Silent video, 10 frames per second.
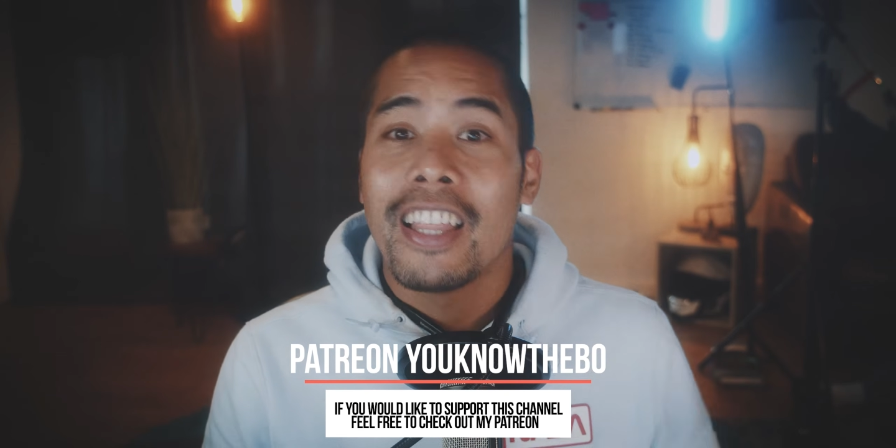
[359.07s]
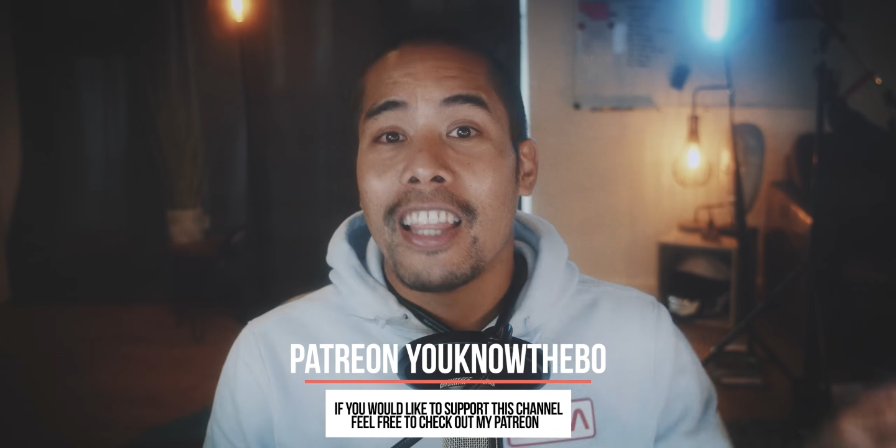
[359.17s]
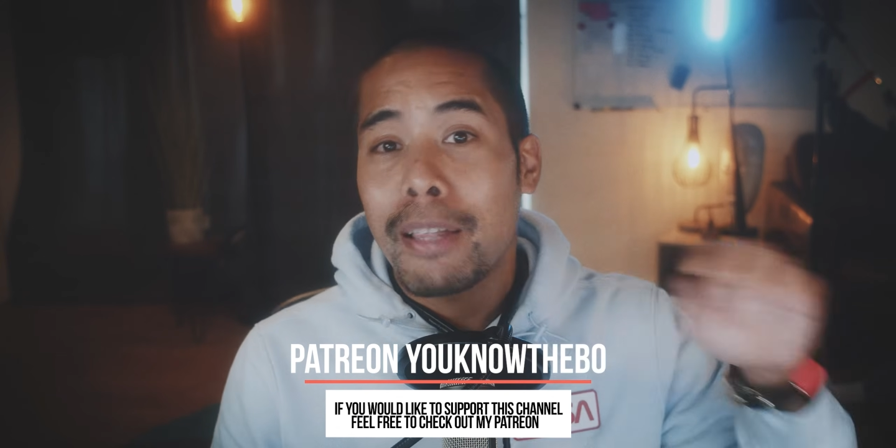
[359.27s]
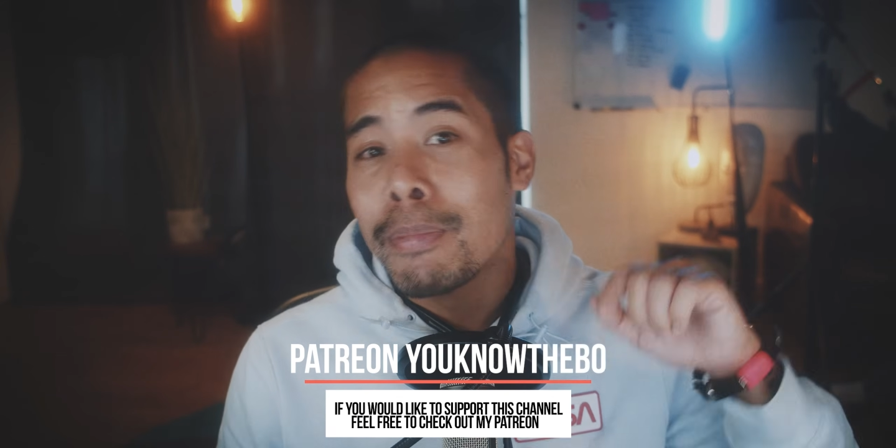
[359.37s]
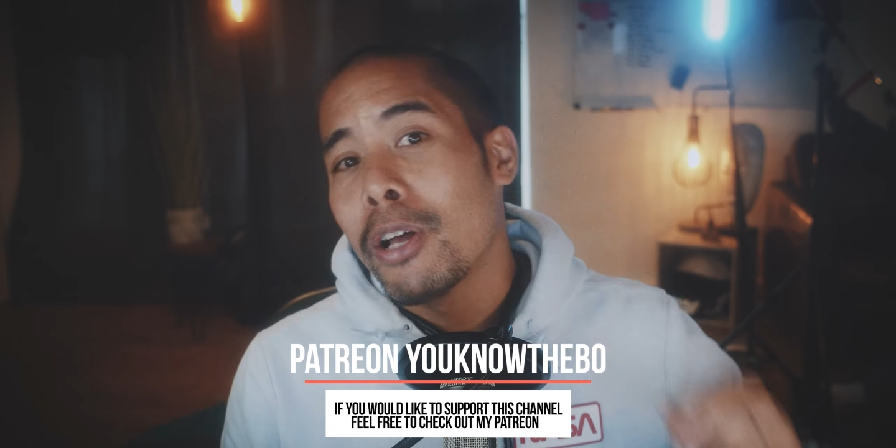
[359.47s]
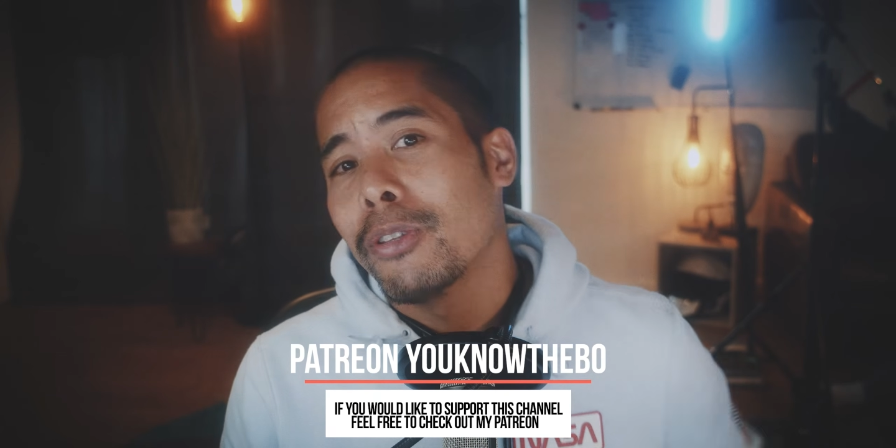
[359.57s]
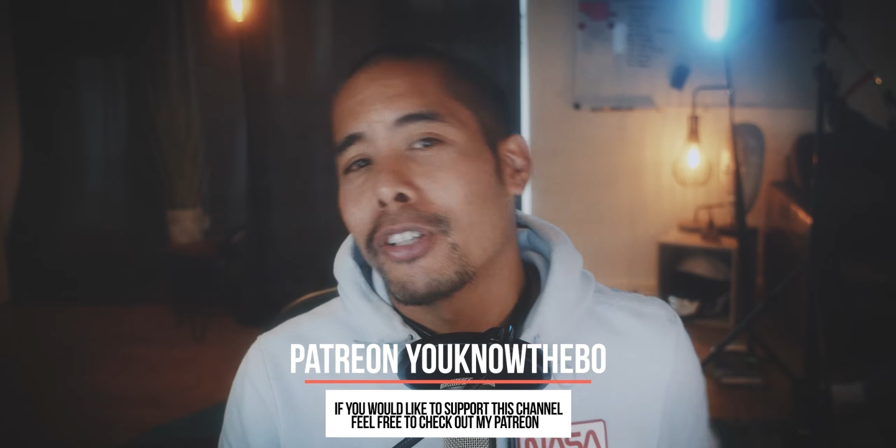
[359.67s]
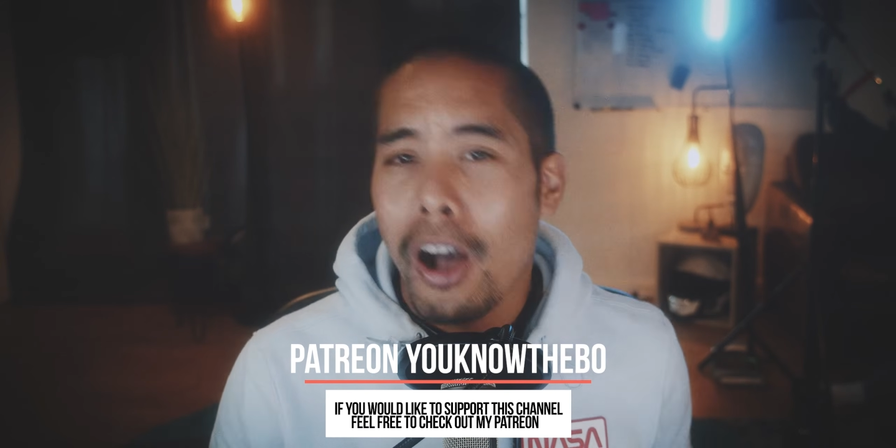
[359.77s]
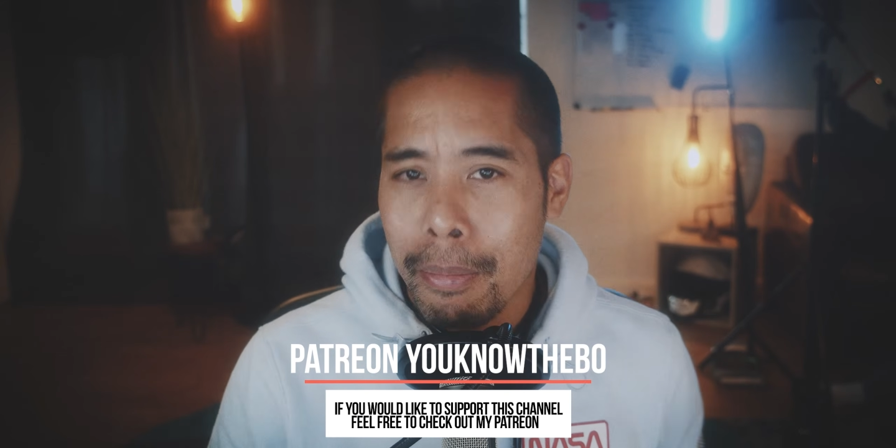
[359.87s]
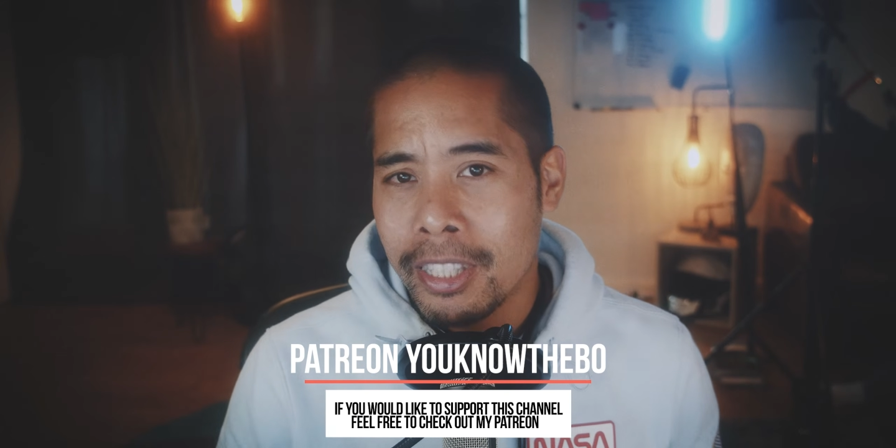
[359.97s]
Let me know in the
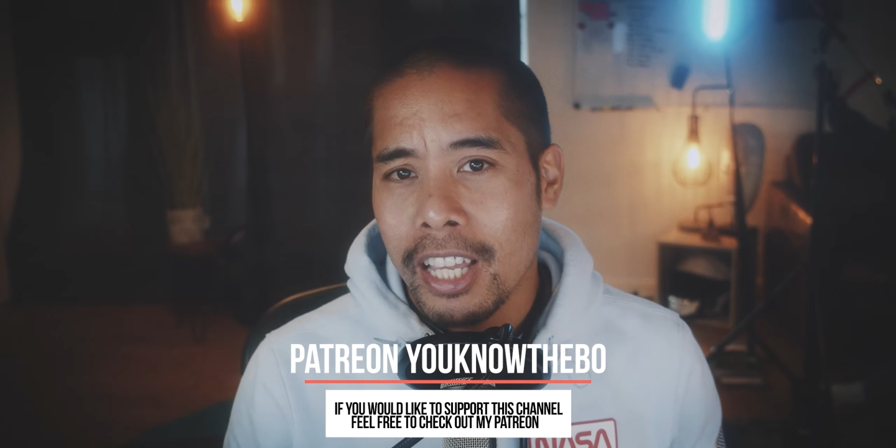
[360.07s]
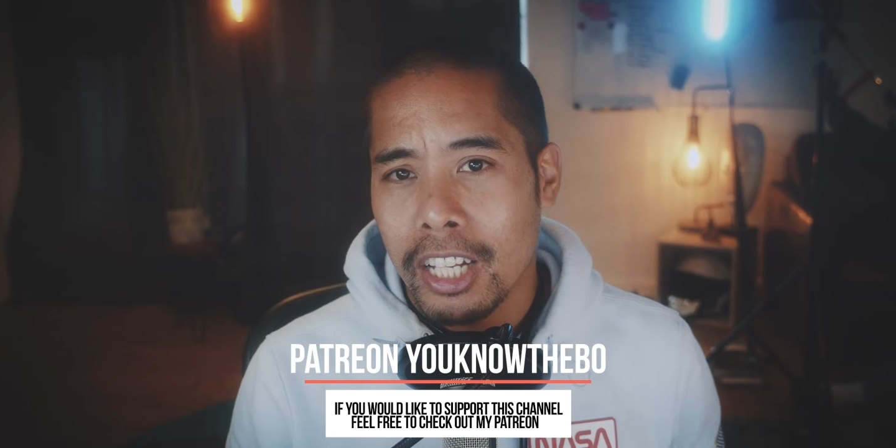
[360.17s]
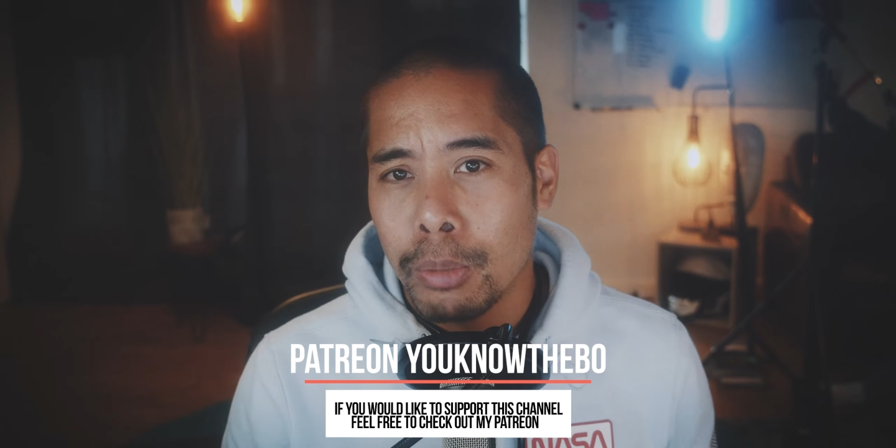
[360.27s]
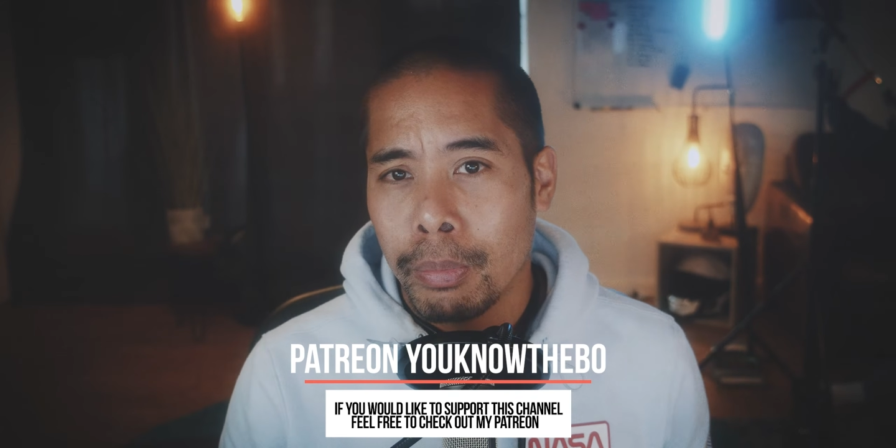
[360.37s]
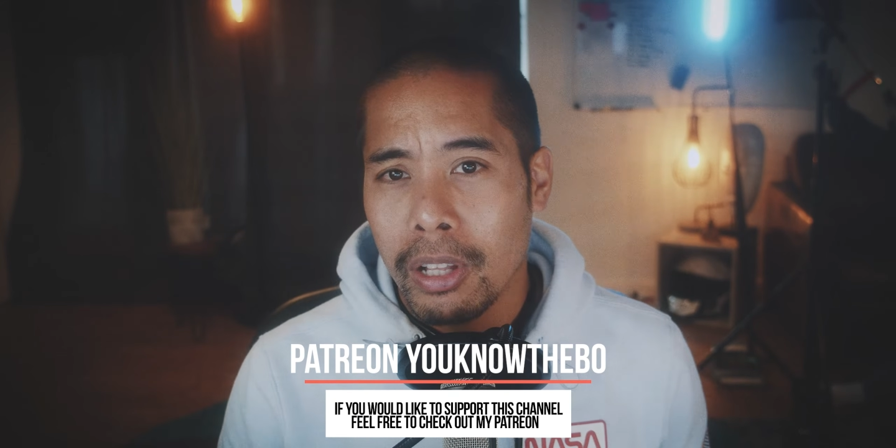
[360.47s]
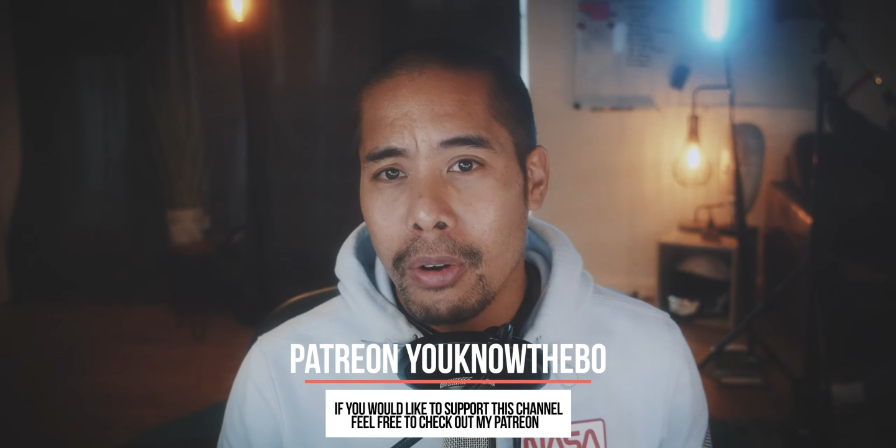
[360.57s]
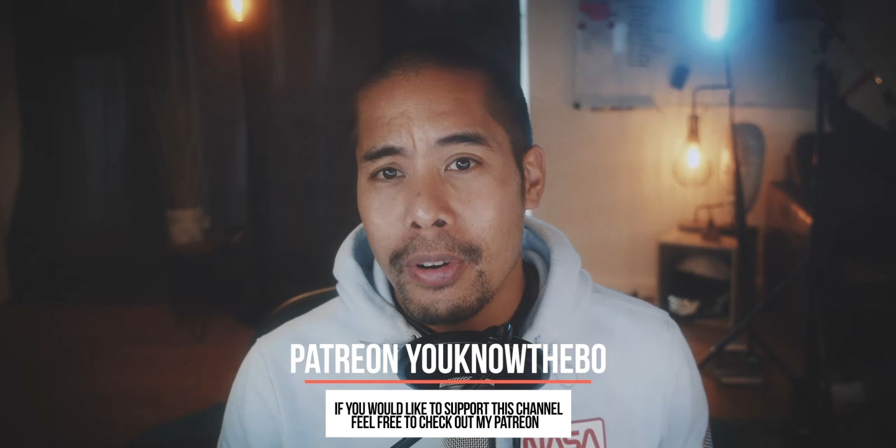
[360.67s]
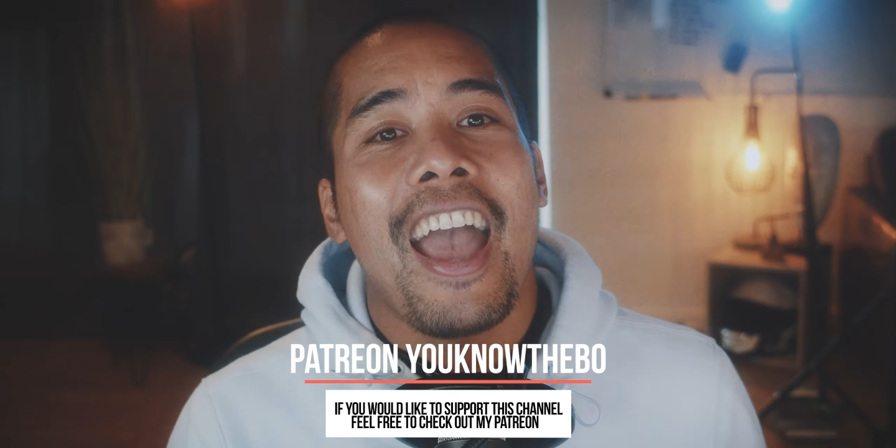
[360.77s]
comment section below.